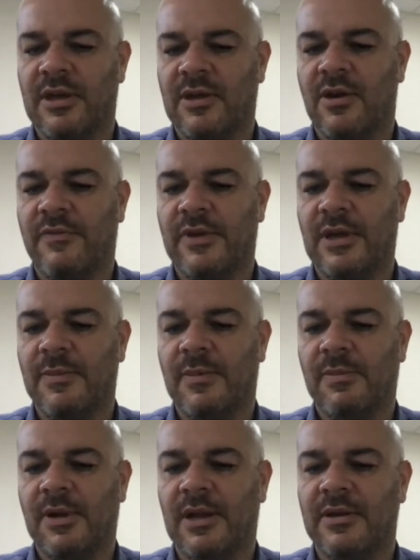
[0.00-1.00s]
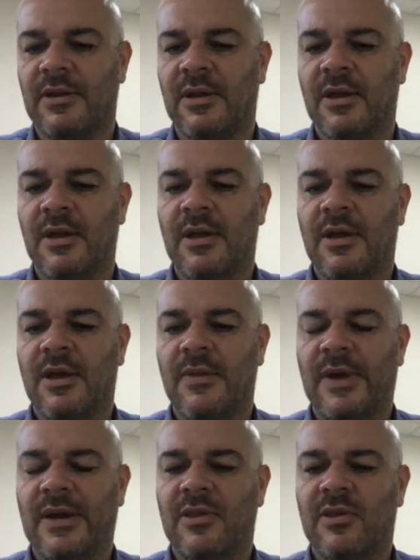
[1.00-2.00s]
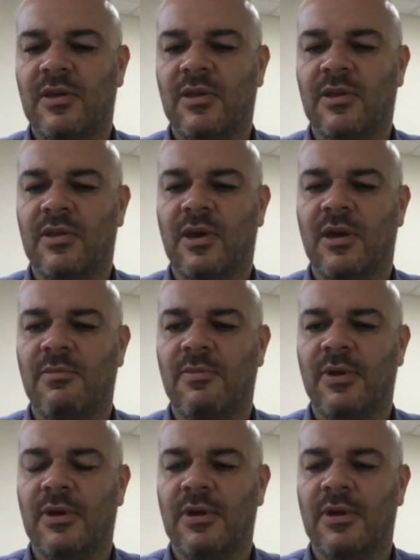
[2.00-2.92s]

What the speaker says: coughing up blood, and that is a concern. But